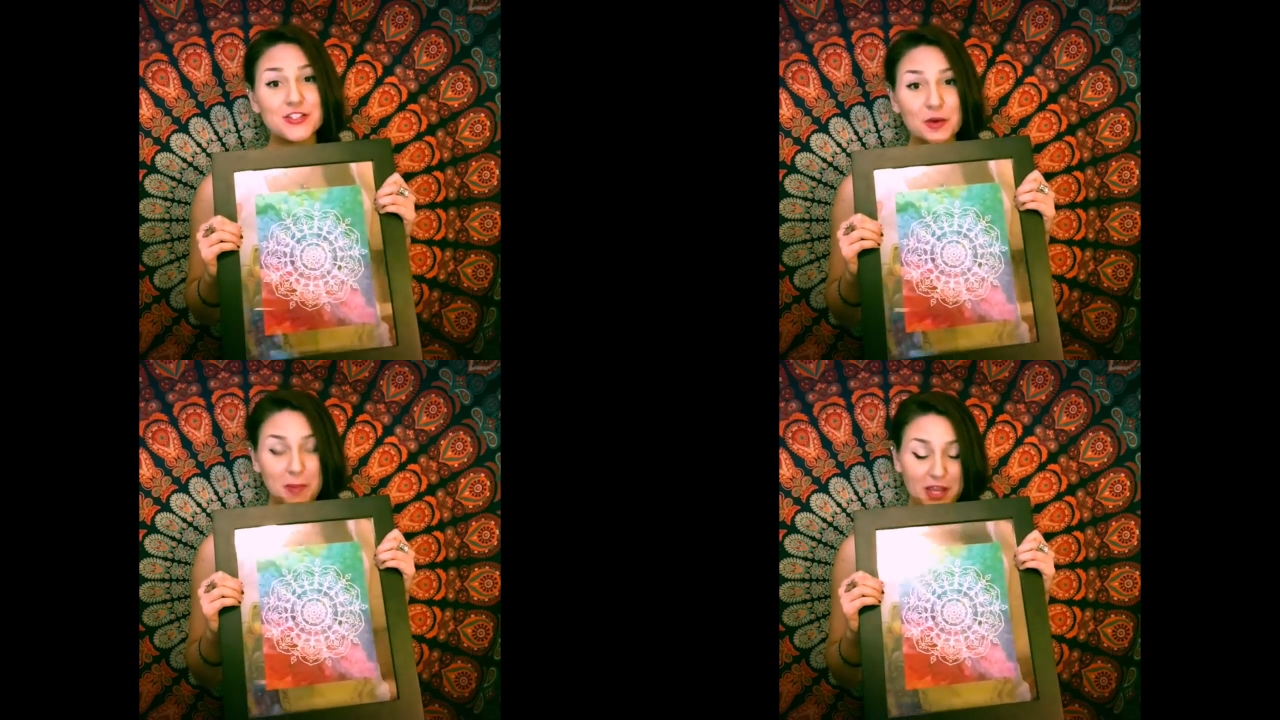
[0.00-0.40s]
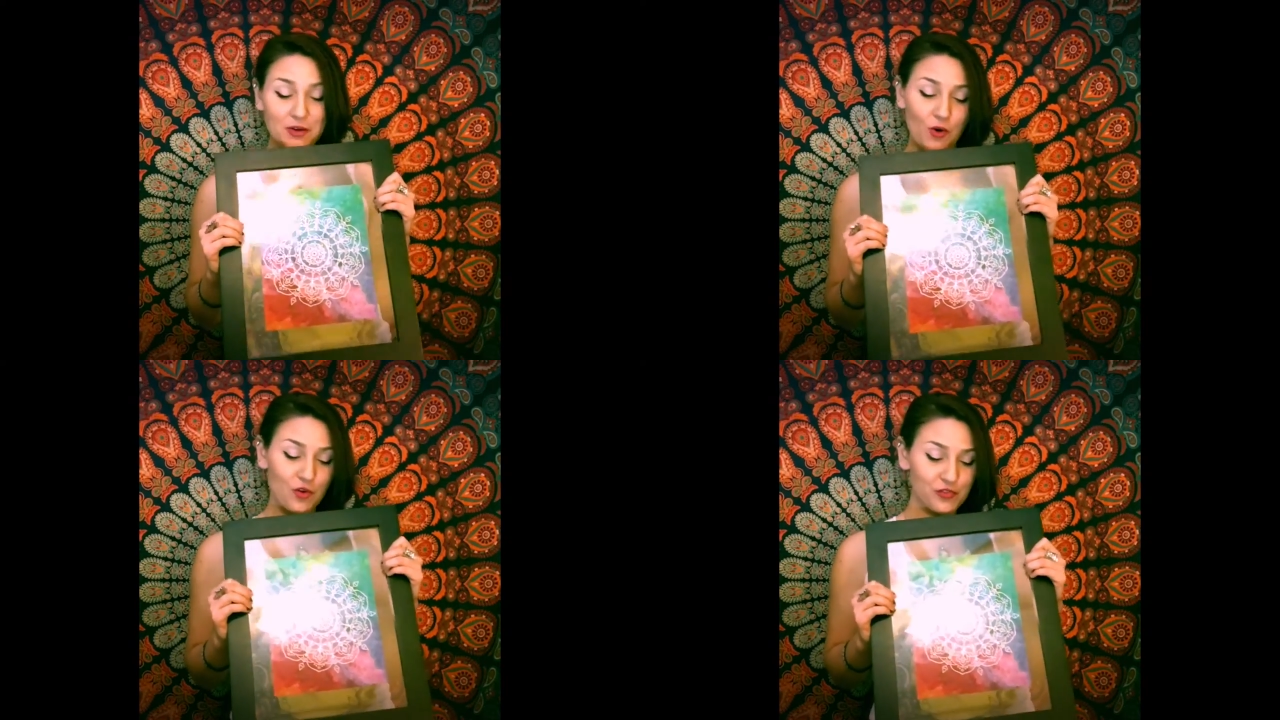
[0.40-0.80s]
So my
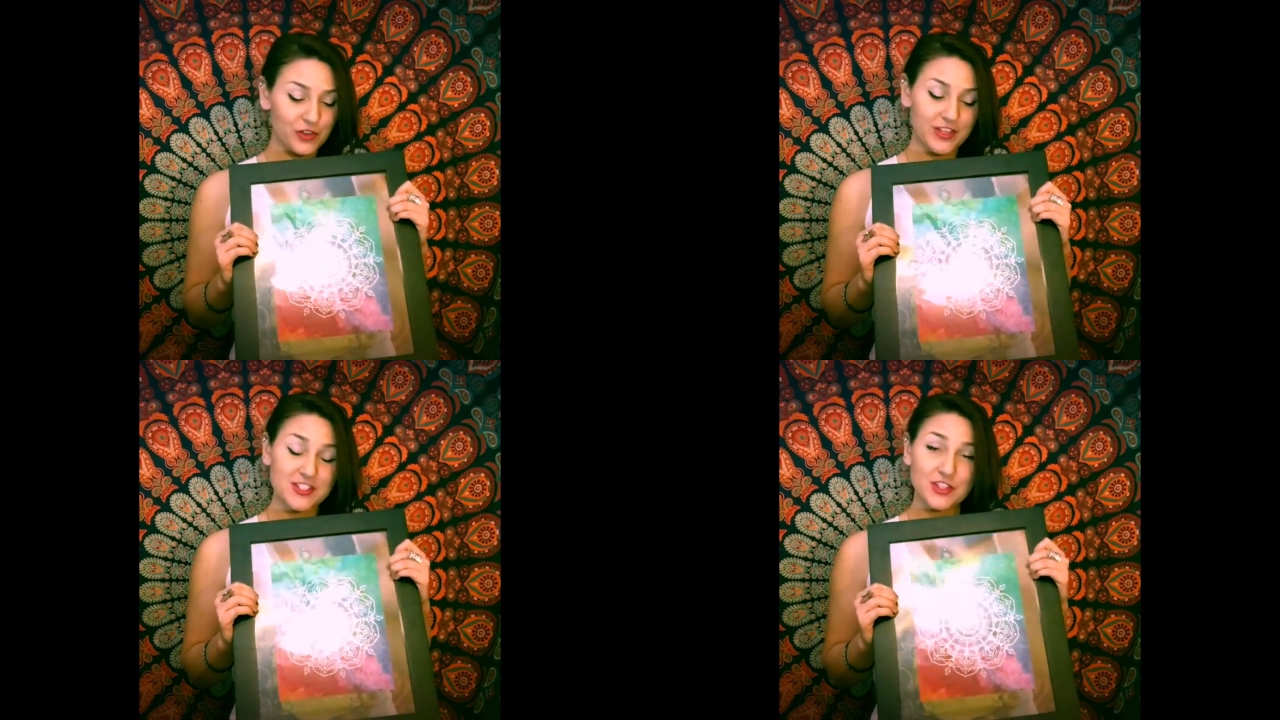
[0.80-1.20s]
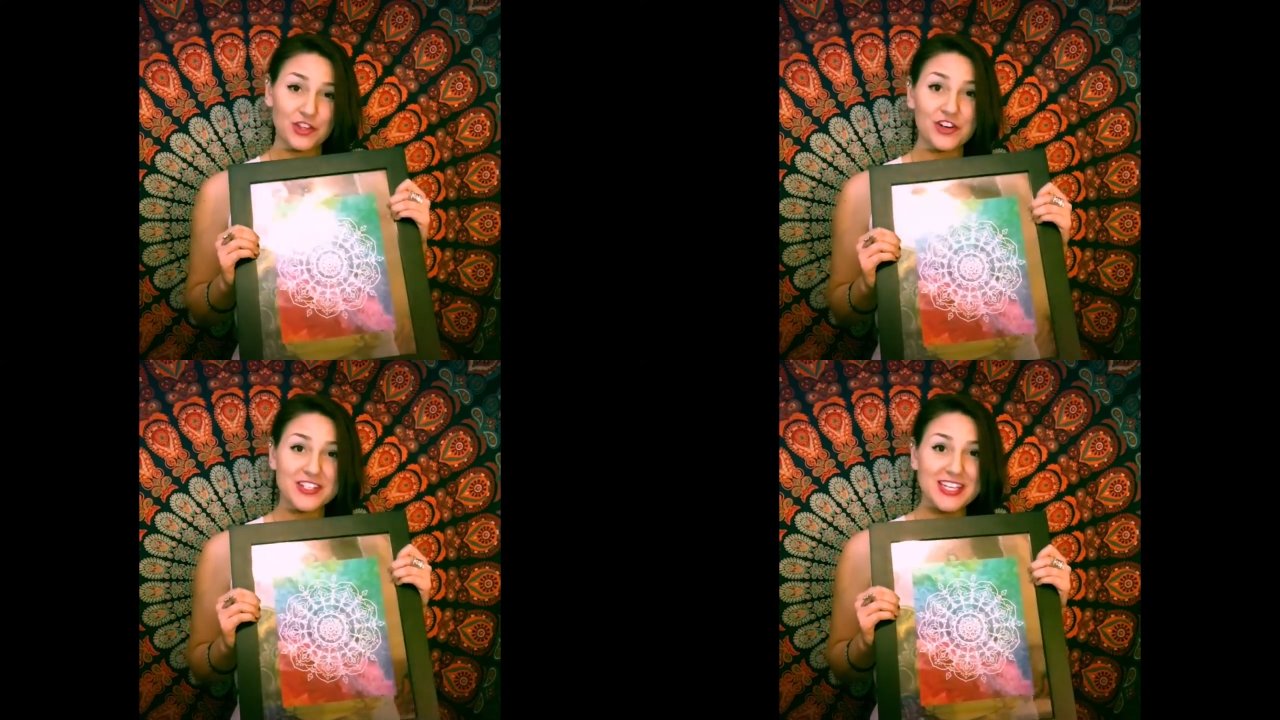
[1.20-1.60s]
goal for this
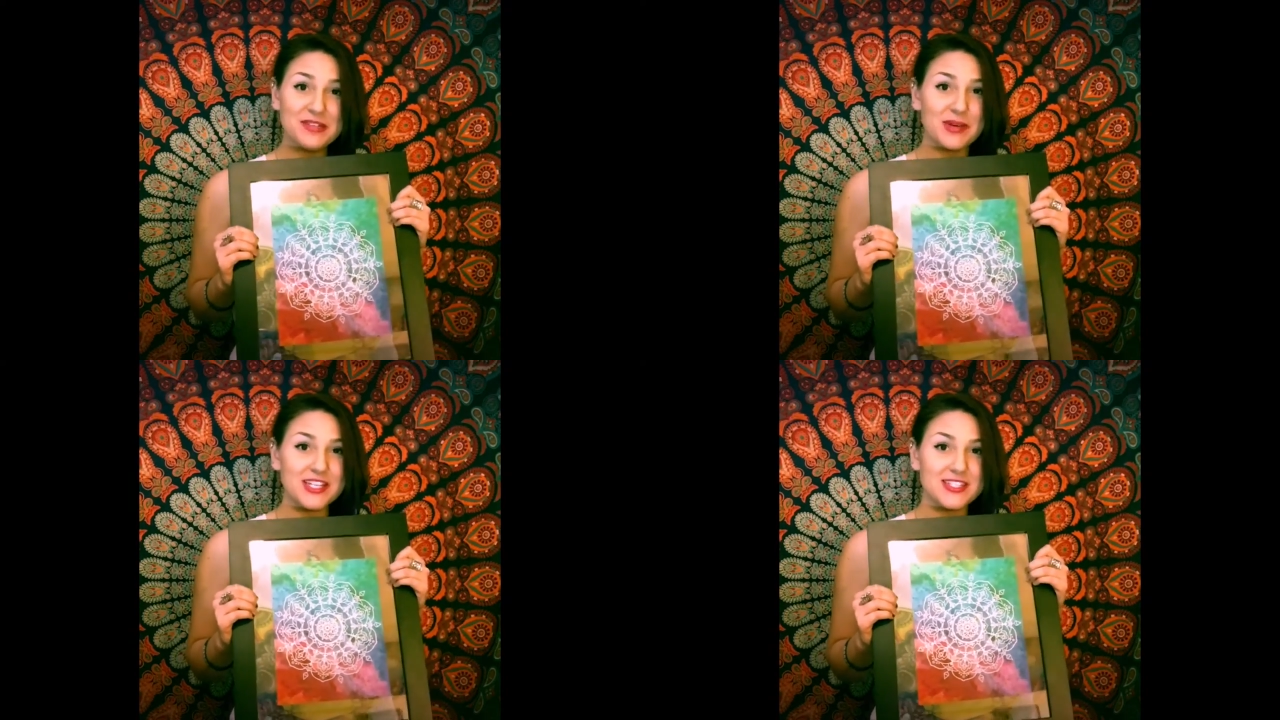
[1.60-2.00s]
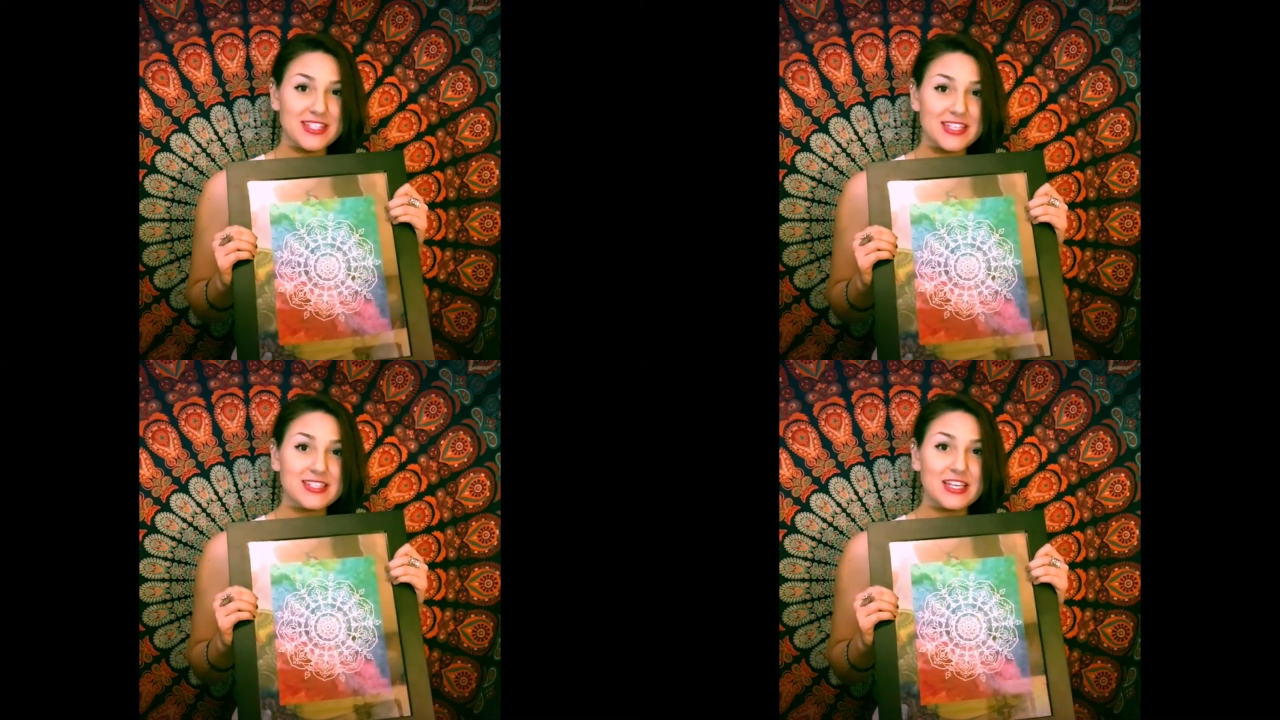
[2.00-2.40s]
13 by
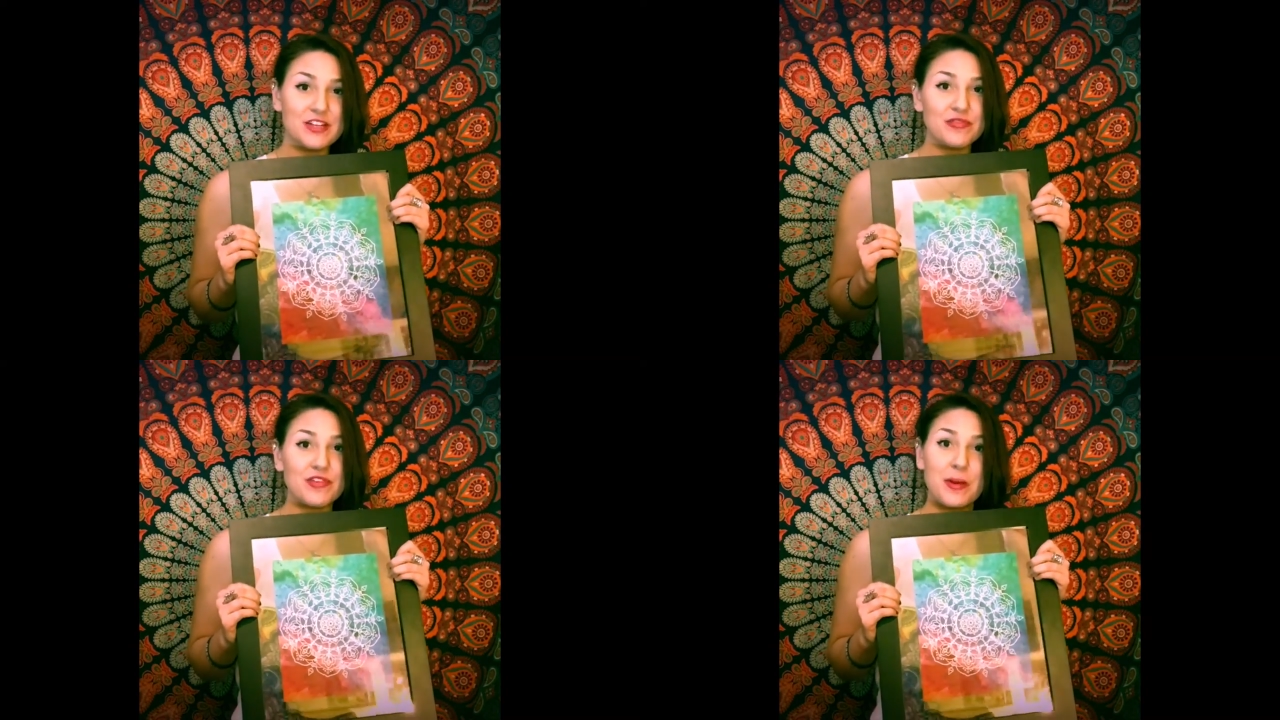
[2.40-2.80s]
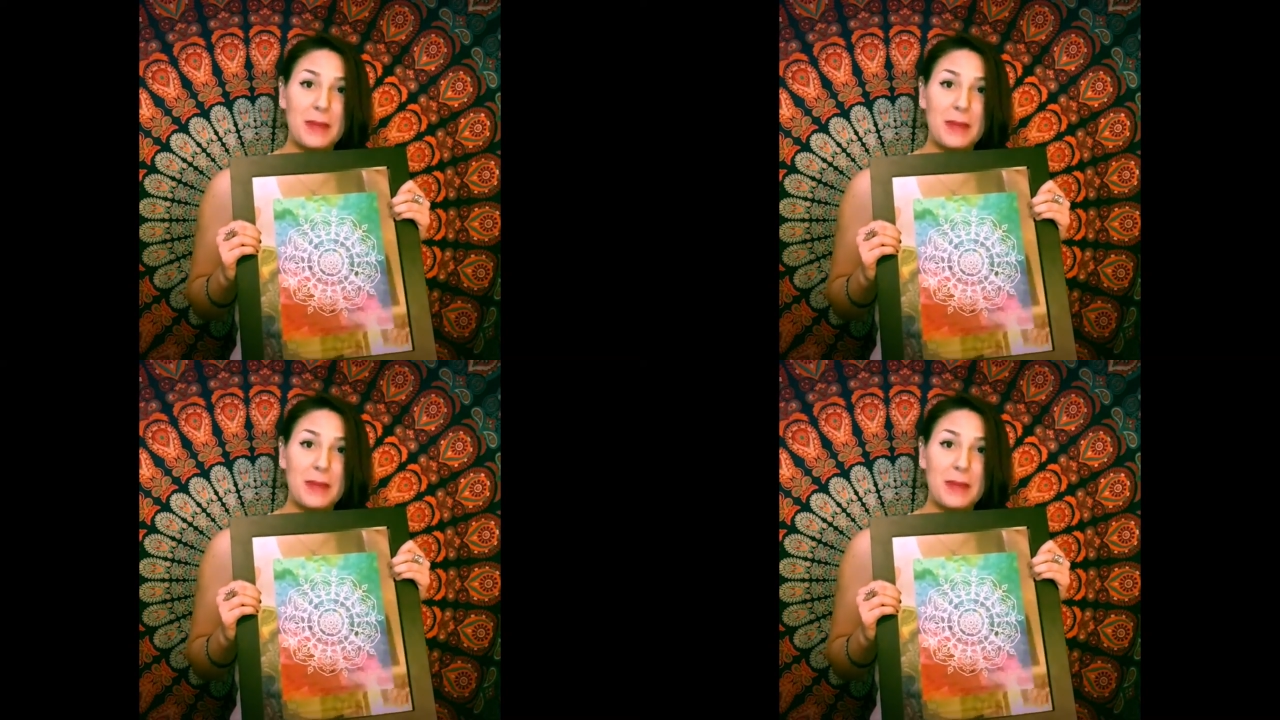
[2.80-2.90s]
16 foot